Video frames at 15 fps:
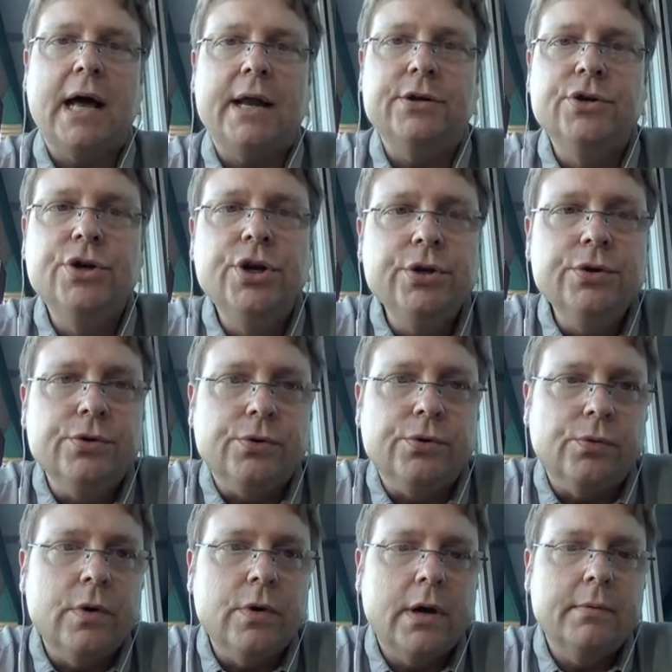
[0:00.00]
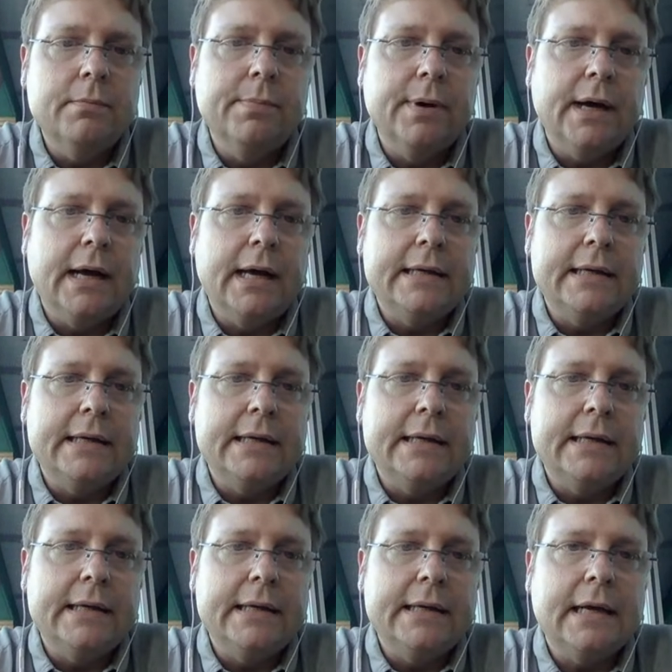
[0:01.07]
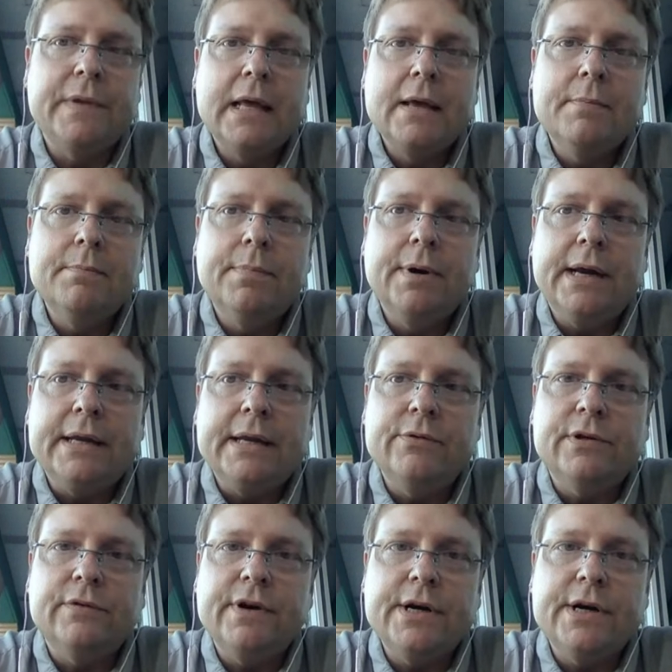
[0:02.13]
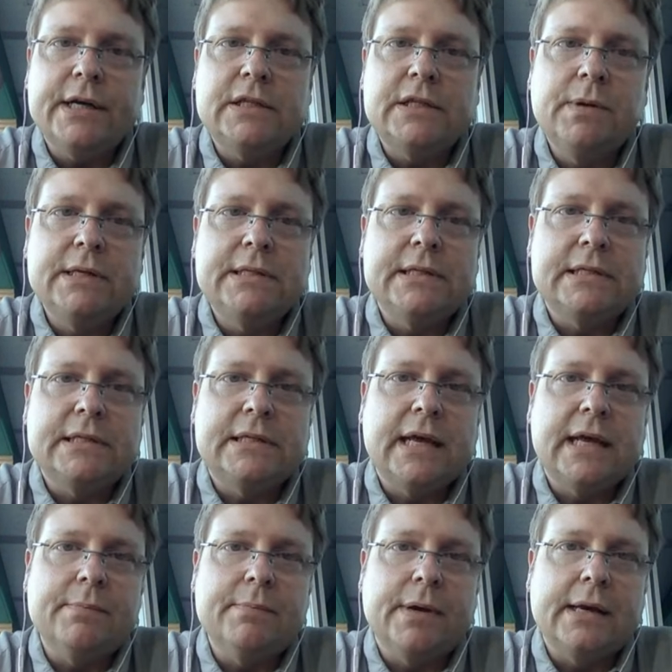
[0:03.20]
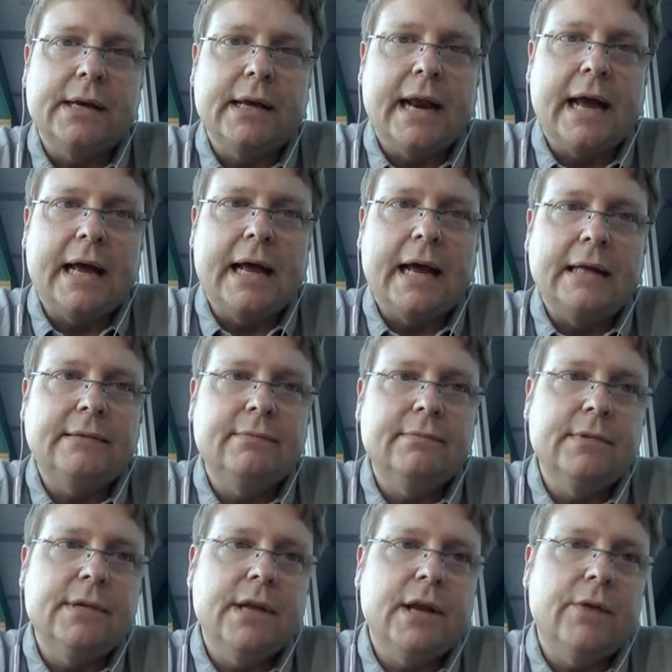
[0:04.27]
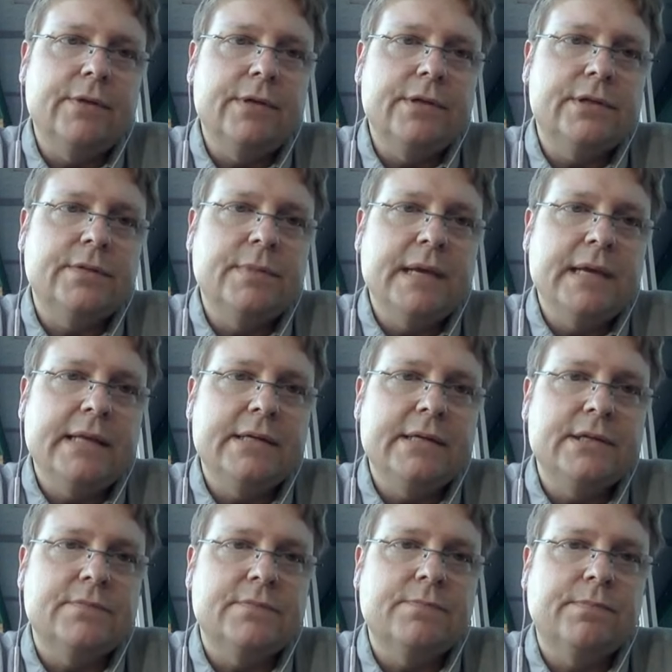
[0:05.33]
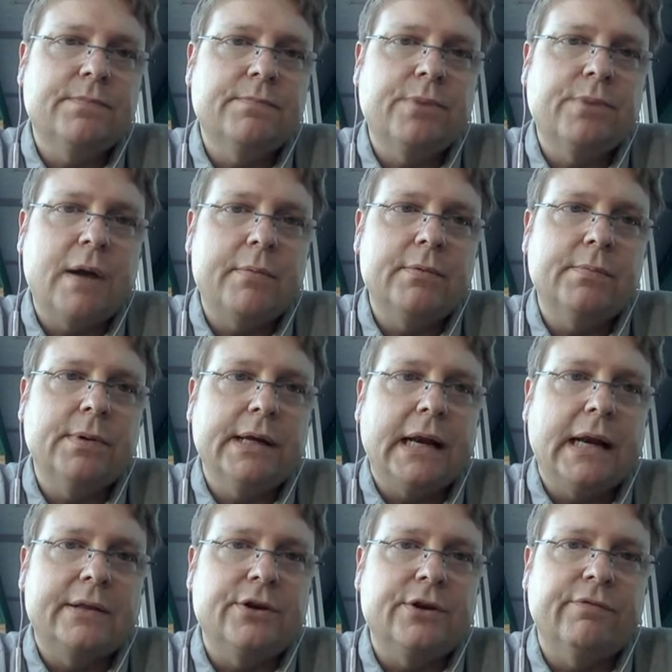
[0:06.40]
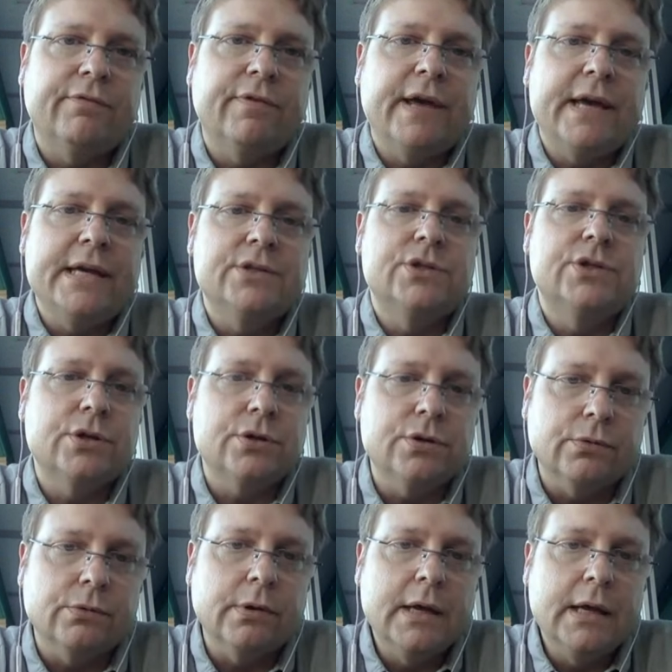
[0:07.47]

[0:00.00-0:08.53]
new, but it was a very explicit statement, and to me this is probably like their phase 2,